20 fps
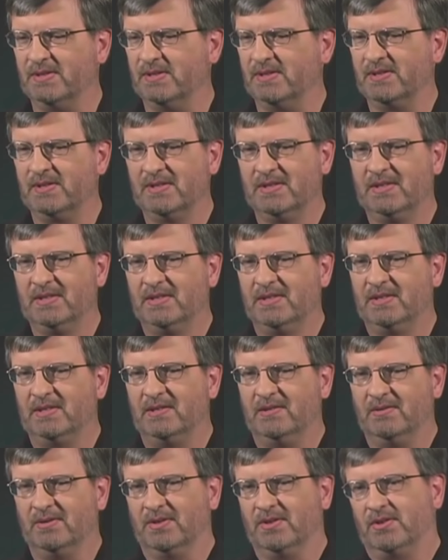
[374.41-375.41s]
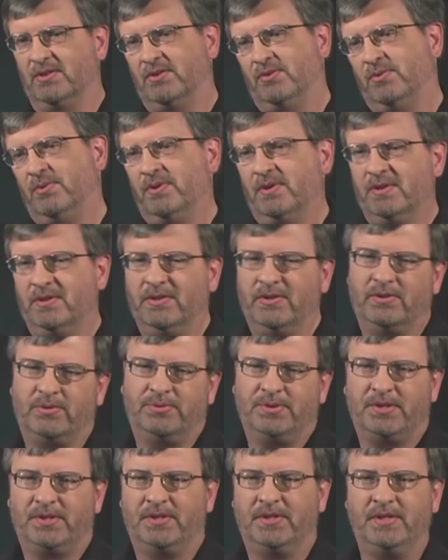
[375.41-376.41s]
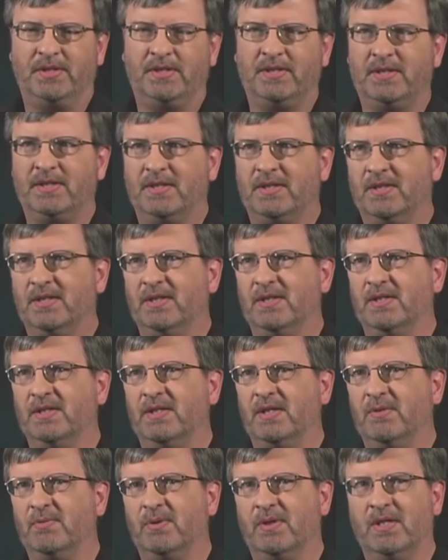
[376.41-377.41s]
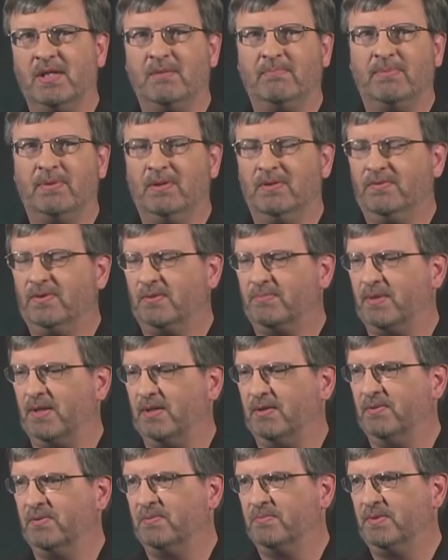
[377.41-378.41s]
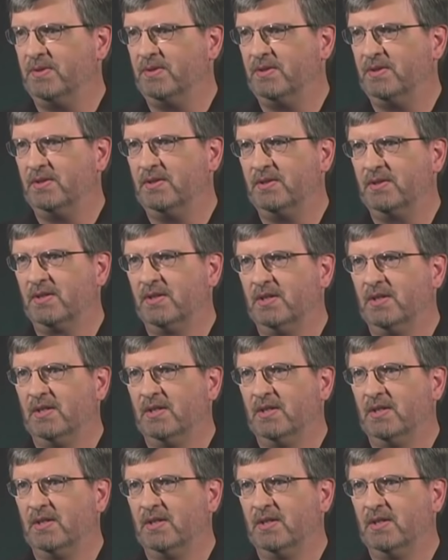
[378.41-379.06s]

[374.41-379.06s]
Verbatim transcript: and they were distorted and twisted, and they were not perfect by no means.